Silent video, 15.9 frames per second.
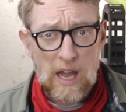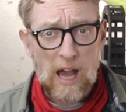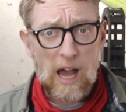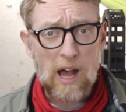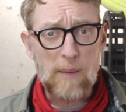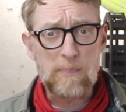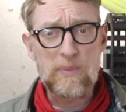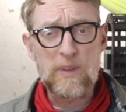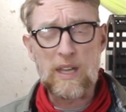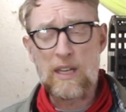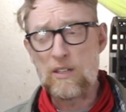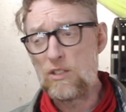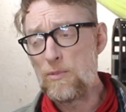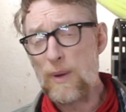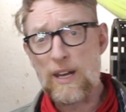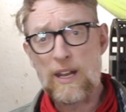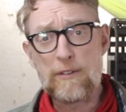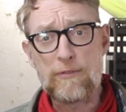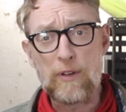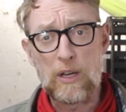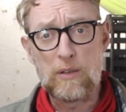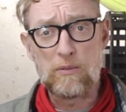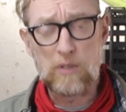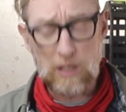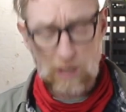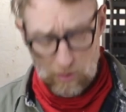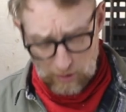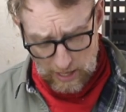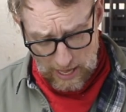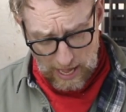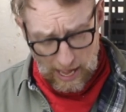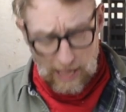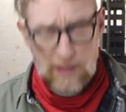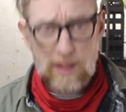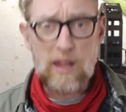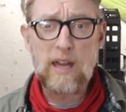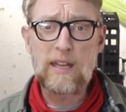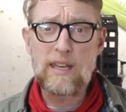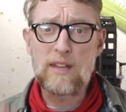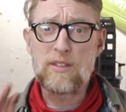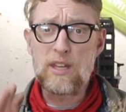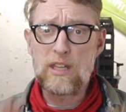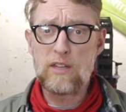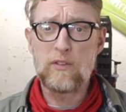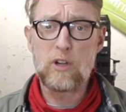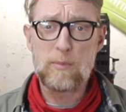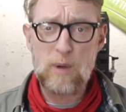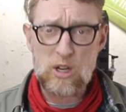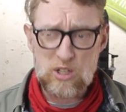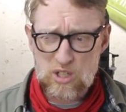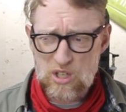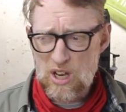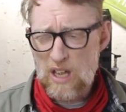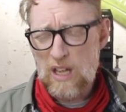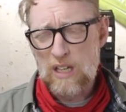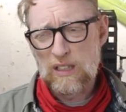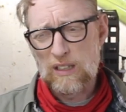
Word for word: um, and you might have fun, you know. Uh, again, thank you very much.